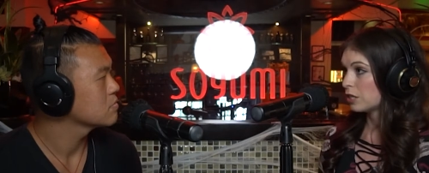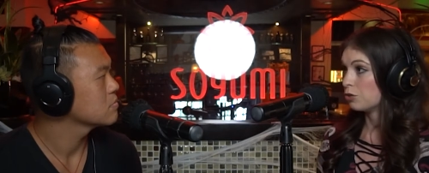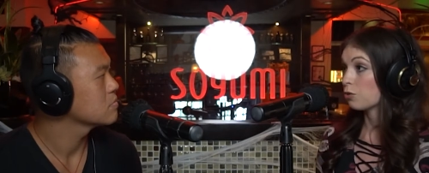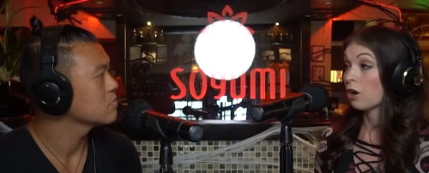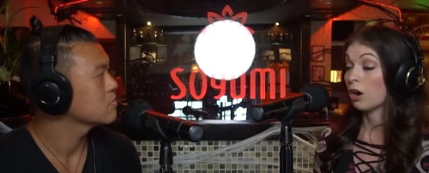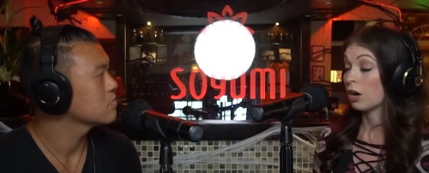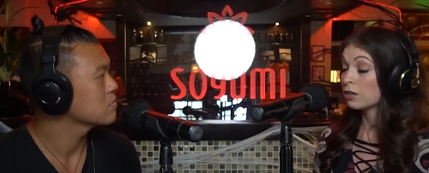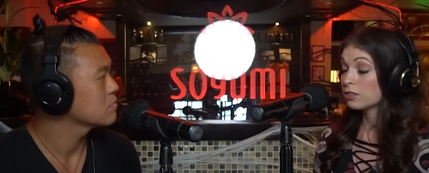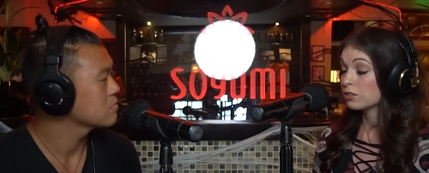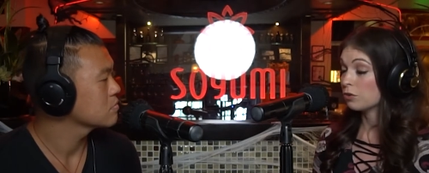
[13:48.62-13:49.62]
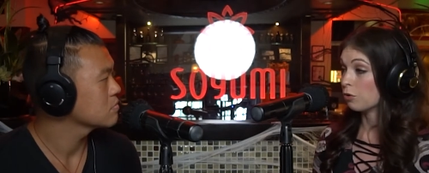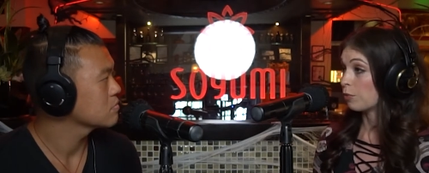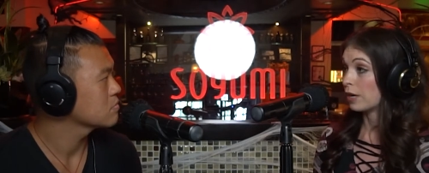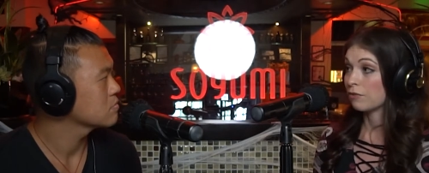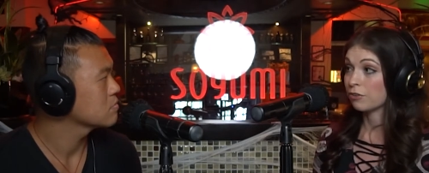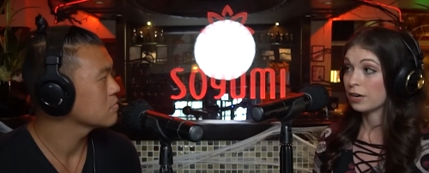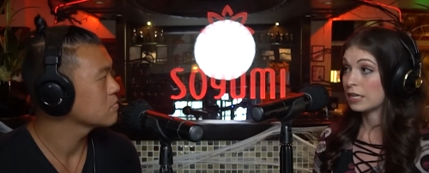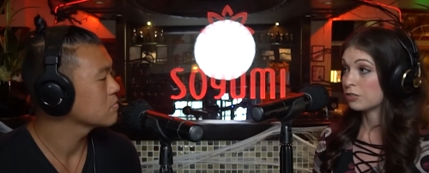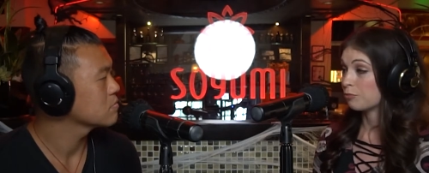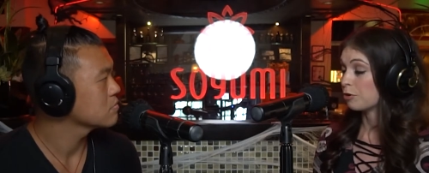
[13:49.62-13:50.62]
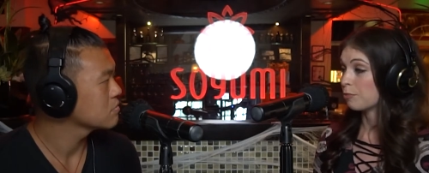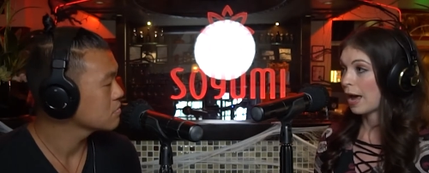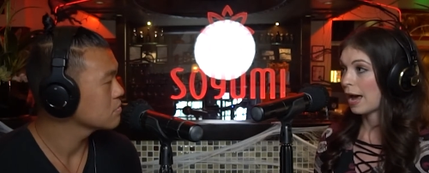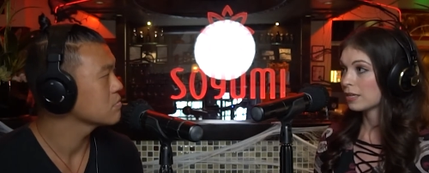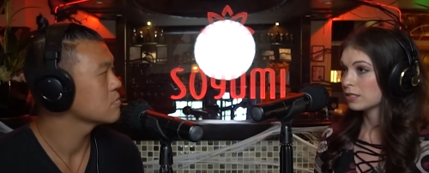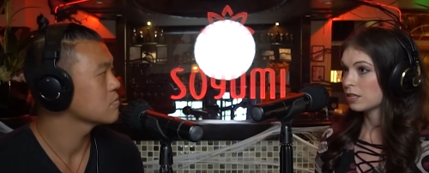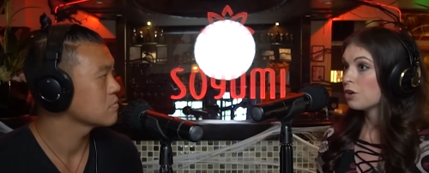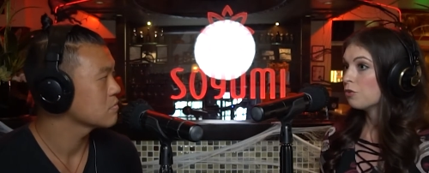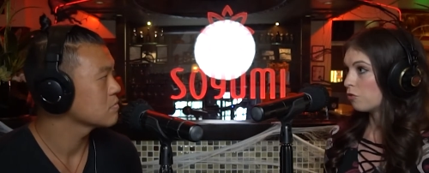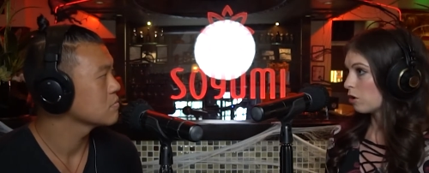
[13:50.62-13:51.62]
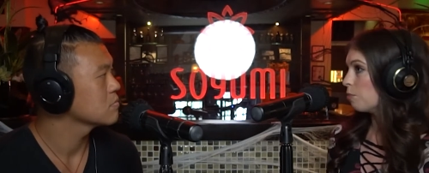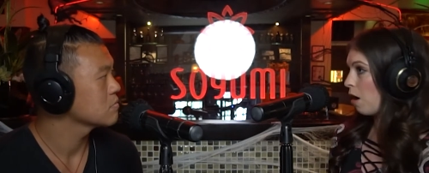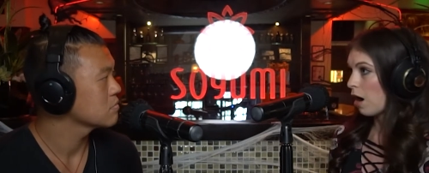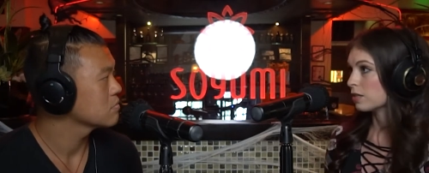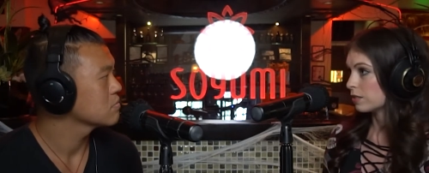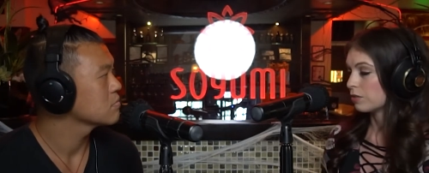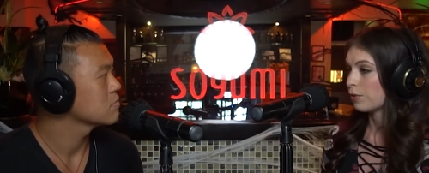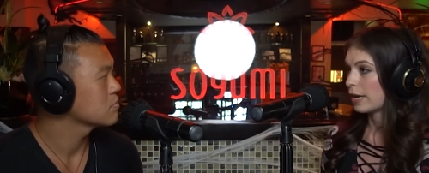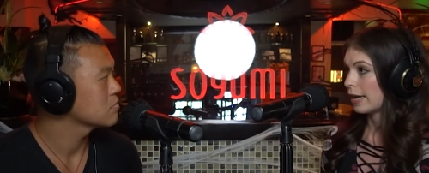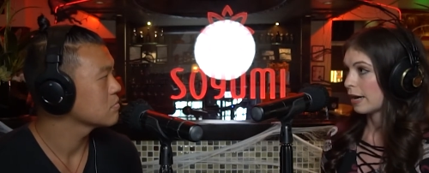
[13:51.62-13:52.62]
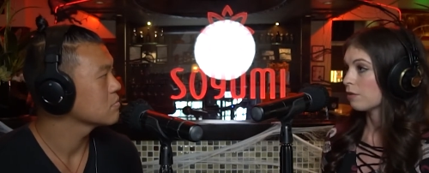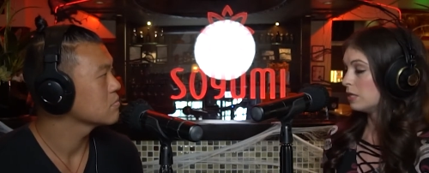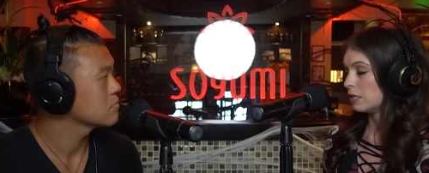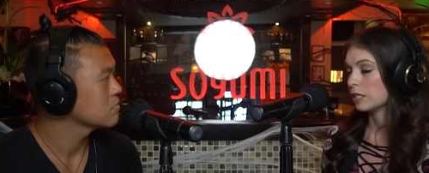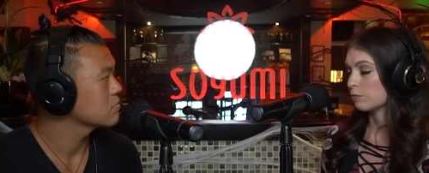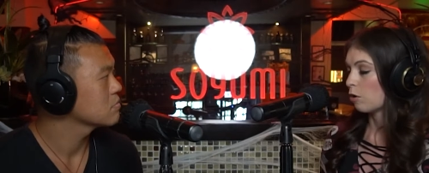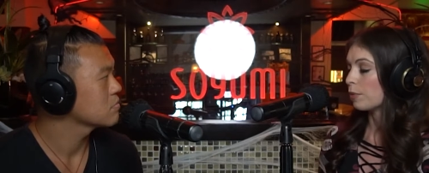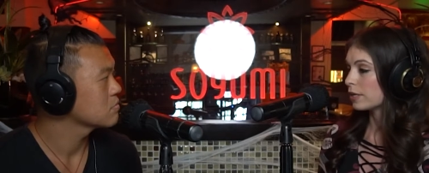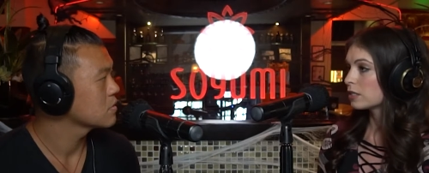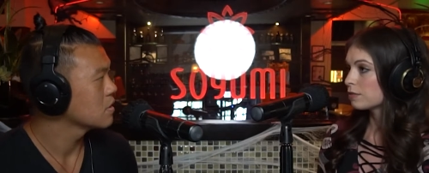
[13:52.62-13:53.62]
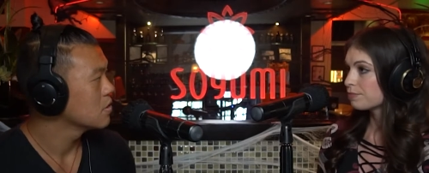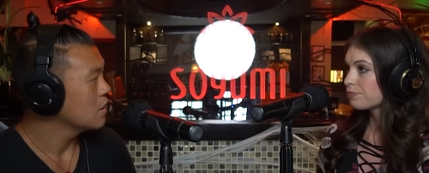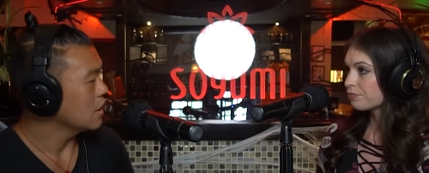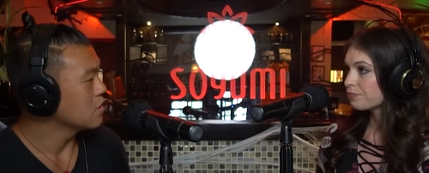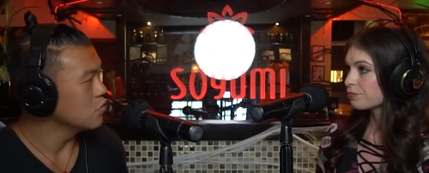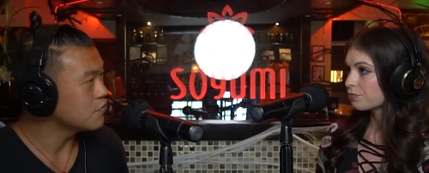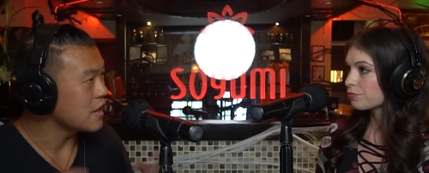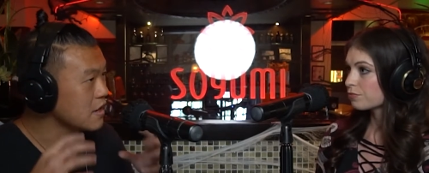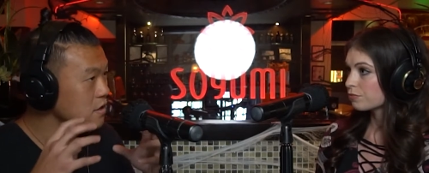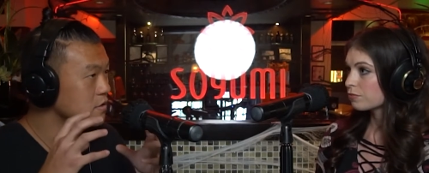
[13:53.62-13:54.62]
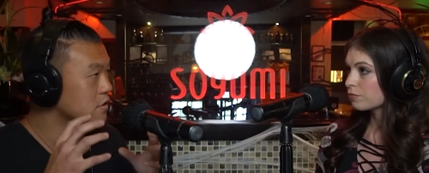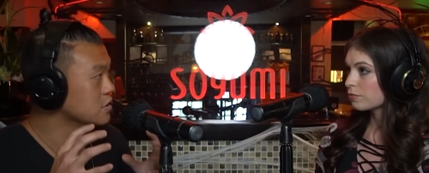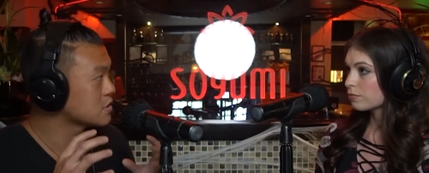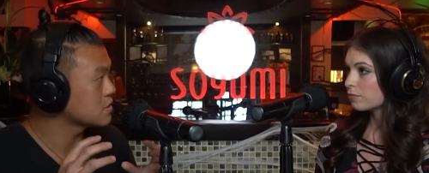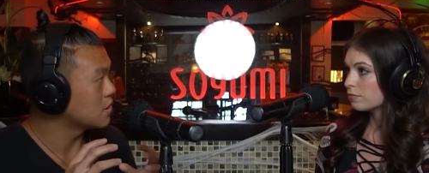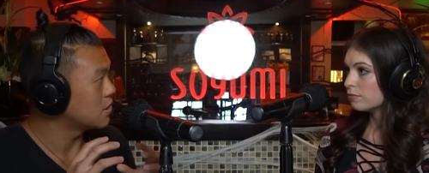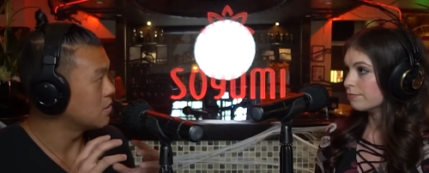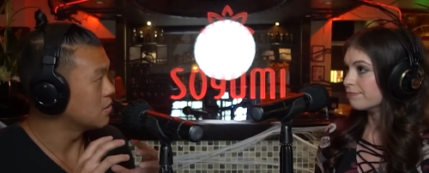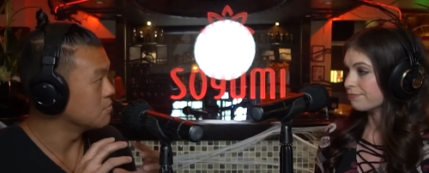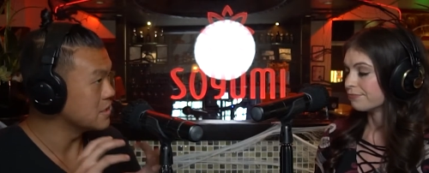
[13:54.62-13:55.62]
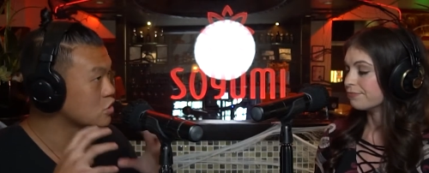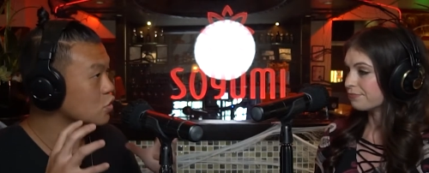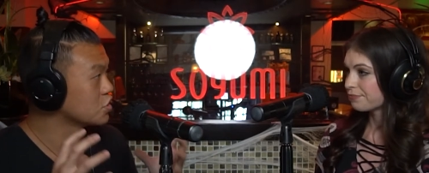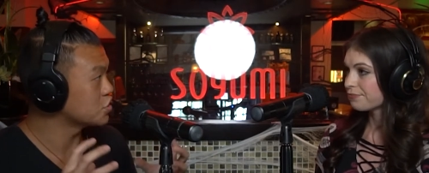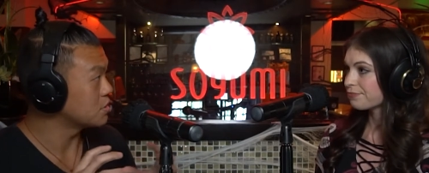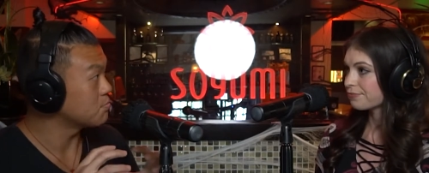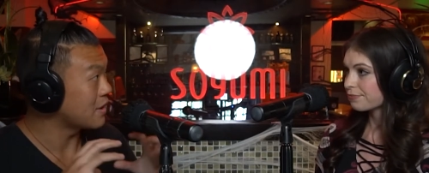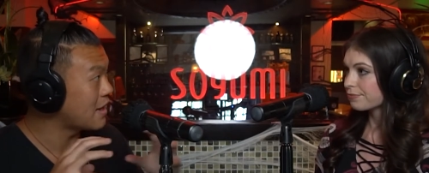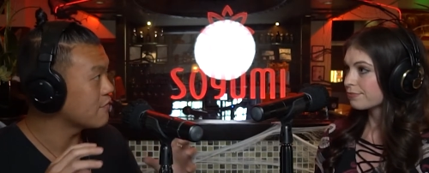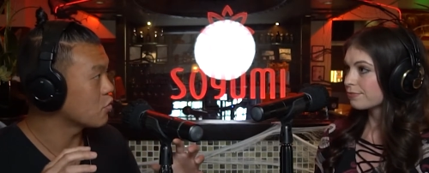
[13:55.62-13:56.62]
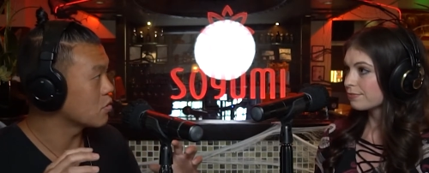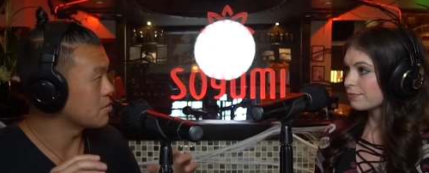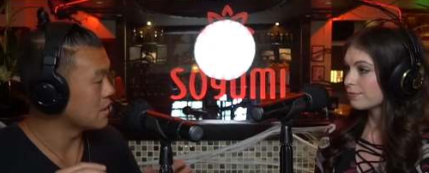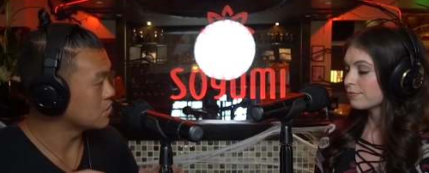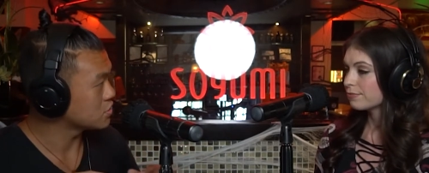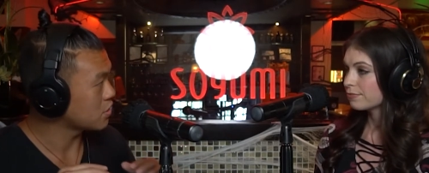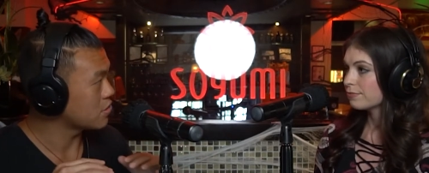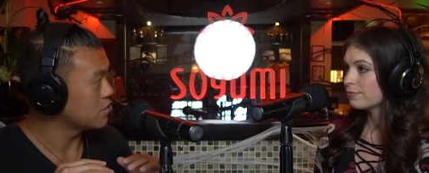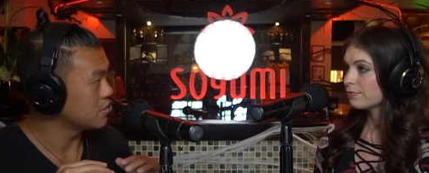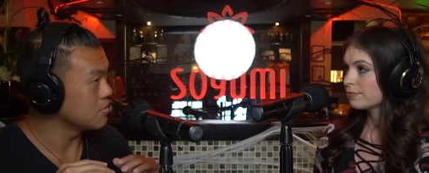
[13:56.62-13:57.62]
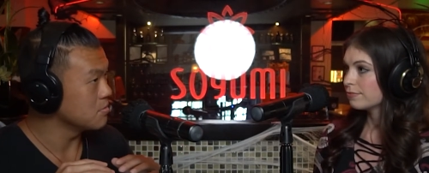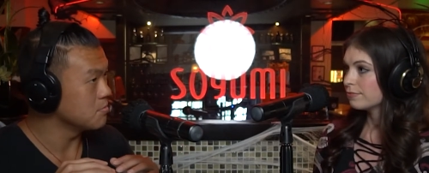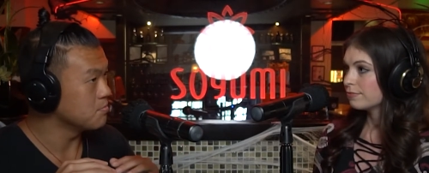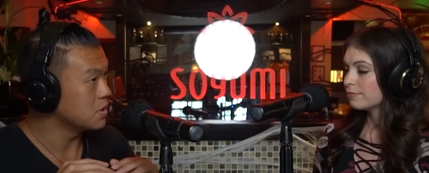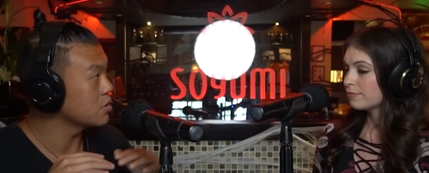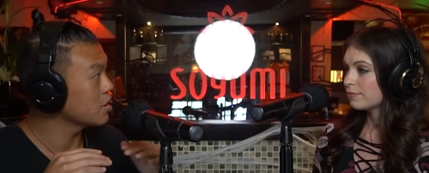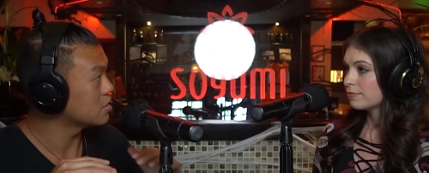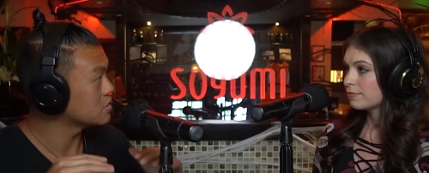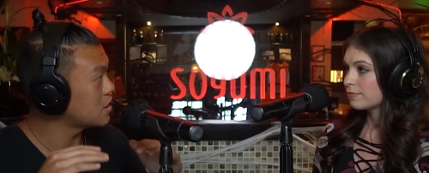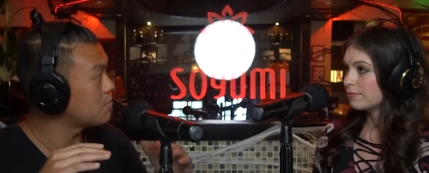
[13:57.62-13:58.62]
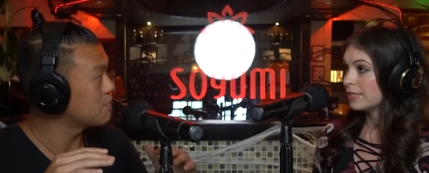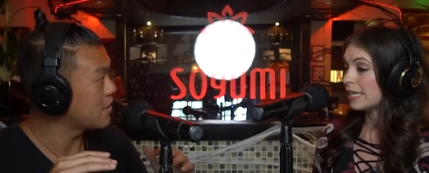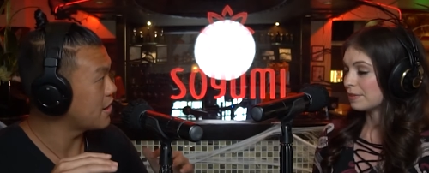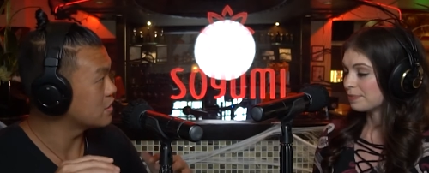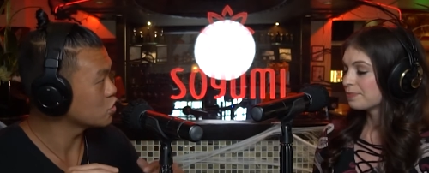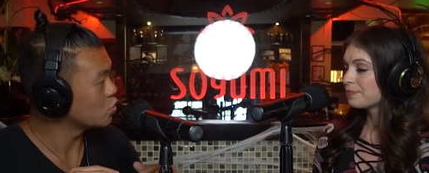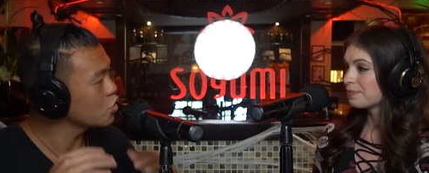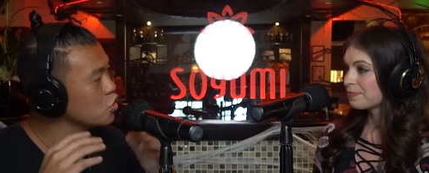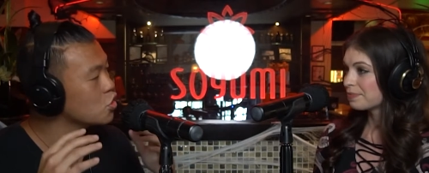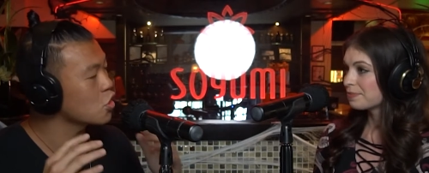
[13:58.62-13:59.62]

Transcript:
Speaker 1: and your hurts or whatever it is from your past for a positive way now in this moment.
Speaker 2: And you've taken this uh, mentorship platform and started building on top of yeah. that. So what are you